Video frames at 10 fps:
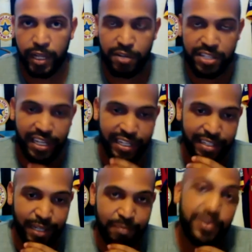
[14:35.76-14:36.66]
want to study
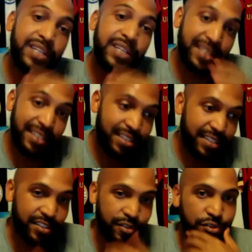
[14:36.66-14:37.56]
tape.
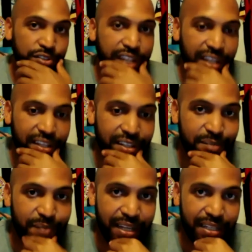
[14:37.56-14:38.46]
It's good to study this
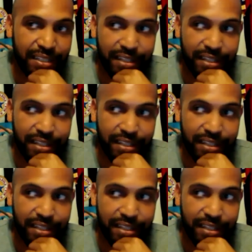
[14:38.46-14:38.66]
man.